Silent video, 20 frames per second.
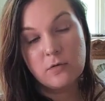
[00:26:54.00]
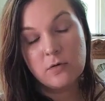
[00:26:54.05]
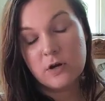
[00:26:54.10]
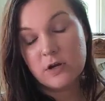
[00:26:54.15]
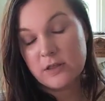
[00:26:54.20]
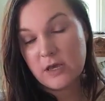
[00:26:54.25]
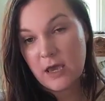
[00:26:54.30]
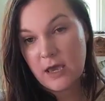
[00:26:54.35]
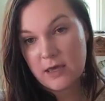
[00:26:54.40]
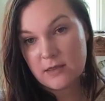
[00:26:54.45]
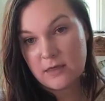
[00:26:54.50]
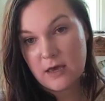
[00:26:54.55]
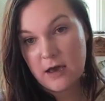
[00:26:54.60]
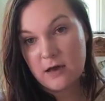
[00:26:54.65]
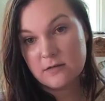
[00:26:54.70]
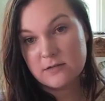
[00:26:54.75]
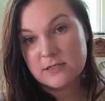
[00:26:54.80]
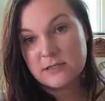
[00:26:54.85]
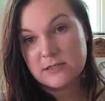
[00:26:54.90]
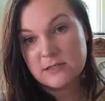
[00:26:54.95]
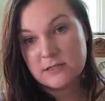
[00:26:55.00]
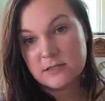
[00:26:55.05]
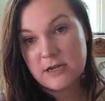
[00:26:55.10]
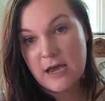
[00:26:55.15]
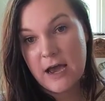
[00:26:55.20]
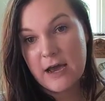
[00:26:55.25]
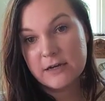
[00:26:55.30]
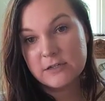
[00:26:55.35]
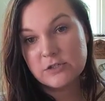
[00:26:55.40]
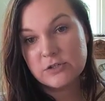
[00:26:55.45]
or the eighth house is
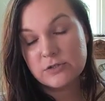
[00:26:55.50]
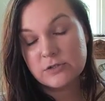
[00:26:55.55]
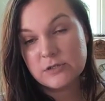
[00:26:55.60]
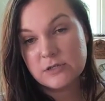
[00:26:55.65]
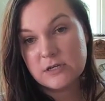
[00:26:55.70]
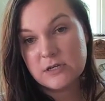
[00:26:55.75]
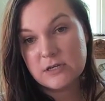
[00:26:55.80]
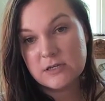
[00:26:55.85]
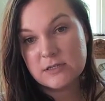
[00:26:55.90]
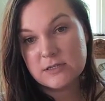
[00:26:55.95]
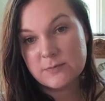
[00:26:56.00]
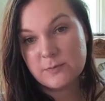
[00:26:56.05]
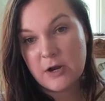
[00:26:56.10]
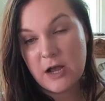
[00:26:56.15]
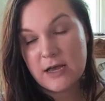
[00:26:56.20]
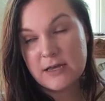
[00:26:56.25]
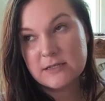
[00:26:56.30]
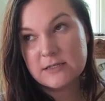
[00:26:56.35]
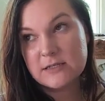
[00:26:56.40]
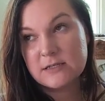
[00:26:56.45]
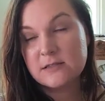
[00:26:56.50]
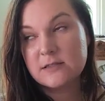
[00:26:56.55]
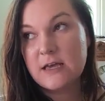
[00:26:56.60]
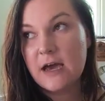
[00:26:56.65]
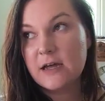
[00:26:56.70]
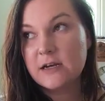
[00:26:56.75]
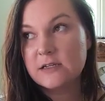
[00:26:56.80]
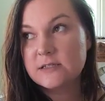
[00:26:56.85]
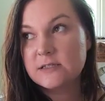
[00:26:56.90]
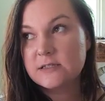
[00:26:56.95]
naturally expressed,
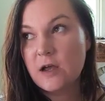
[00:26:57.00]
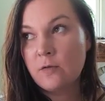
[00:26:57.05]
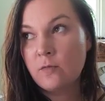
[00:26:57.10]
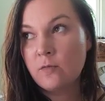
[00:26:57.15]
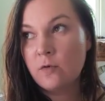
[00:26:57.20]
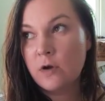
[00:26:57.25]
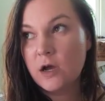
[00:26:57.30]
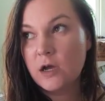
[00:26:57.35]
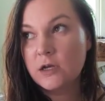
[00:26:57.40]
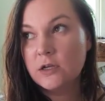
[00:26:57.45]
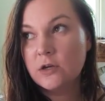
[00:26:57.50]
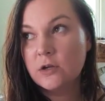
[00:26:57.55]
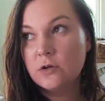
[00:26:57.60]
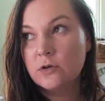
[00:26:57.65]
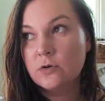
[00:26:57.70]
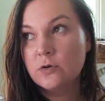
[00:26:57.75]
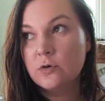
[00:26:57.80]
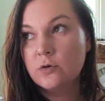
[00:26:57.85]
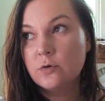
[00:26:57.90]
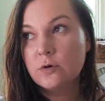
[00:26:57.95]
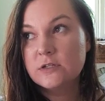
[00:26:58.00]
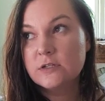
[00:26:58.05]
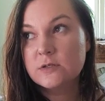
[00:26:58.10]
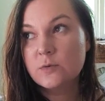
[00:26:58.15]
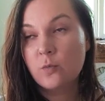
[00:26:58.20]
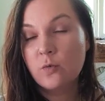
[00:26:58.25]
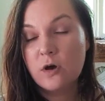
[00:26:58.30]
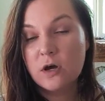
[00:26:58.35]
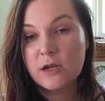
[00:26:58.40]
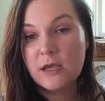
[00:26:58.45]
that is someone who
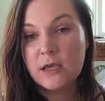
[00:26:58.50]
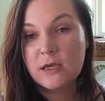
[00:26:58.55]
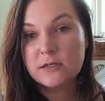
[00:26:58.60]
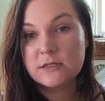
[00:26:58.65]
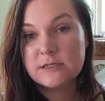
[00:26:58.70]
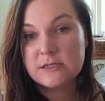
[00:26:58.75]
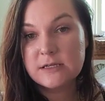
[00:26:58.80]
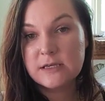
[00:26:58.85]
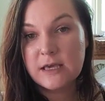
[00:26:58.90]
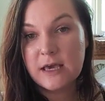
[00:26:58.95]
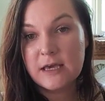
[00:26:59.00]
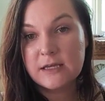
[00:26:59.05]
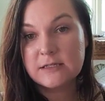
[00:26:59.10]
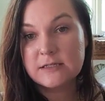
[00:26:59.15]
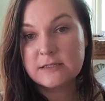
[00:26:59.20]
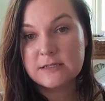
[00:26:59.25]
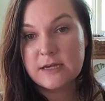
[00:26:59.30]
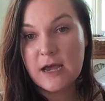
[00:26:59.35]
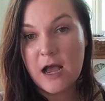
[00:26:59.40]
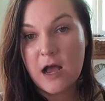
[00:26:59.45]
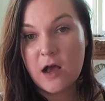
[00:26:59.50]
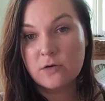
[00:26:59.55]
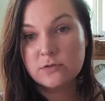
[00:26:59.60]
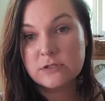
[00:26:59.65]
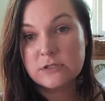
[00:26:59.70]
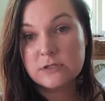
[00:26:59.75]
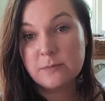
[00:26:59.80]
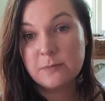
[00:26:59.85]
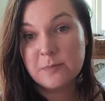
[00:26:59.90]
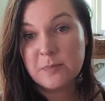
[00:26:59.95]
is wanting to get
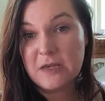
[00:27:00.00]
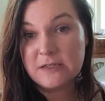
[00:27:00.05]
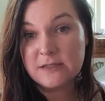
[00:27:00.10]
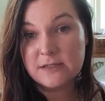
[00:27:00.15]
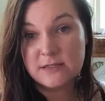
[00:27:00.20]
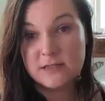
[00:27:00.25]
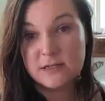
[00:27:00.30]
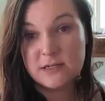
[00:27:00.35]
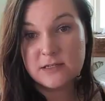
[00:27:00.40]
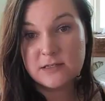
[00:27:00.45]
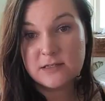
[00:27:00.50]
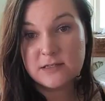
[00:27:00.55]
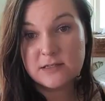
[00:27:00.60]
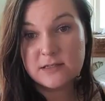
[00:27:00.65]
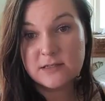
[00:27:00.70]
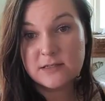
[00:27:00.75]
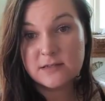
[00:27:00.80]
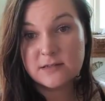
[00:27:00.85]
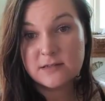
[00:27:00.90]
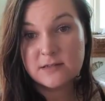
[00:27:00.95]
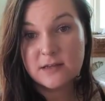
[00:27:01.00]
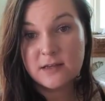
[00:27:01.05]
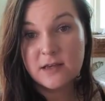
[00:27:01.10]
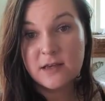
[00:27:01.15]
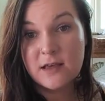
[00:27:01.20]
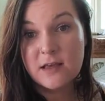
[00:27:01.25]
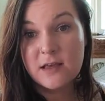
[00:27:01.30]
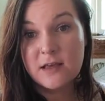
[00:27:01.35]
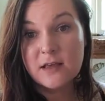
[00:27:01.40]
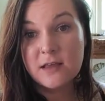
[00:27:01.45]
down to business.
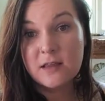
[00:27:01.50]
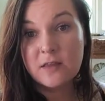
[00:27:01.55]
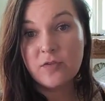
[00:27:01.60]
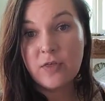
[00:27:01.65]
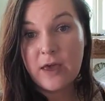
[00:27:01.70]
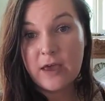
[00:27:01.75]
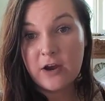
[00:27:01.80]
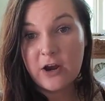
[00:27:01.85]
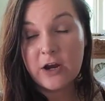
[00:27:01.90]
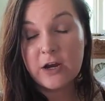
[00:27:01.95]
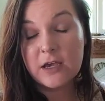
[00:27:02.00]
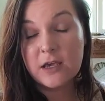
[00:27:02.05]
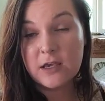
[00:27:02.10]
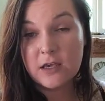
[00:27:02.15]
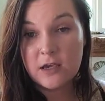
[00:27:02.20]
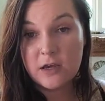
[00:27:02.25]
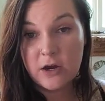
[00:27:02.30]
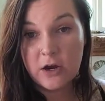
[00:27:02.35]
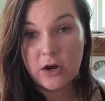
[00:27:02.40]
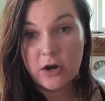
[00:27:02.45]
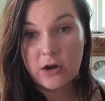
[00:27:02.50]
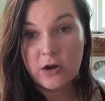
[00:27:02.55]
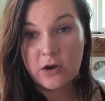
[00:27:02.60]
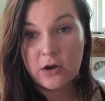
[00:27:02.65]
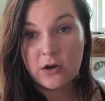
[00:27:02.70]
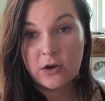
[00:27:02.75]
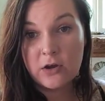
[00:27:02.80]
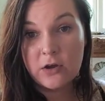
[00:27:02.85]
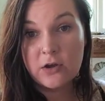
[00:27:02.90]
They are here